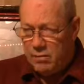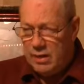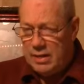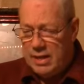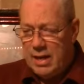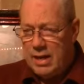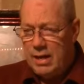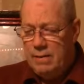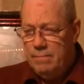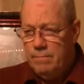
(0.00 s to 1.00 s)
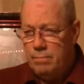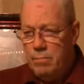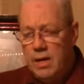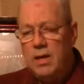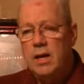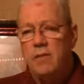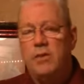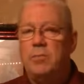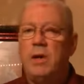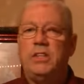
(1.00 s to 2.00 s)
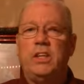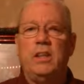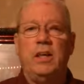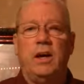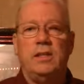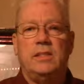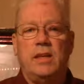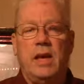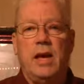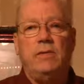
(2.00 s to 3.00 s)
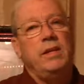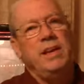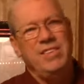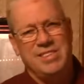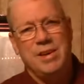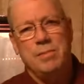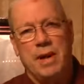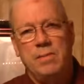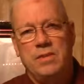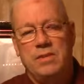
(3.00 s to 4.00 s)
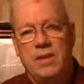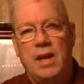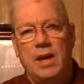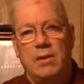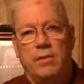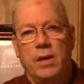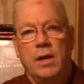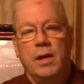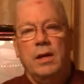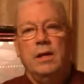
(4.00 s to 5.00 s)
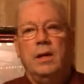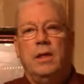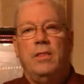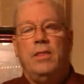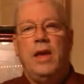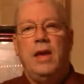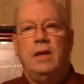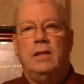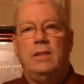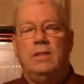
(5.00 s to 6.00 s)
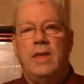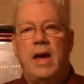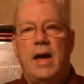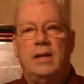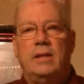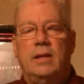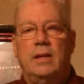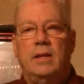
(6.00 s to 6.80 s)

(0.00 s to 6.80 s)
of you today, many of you, especially the unsaved, and even sometimes the saved, think that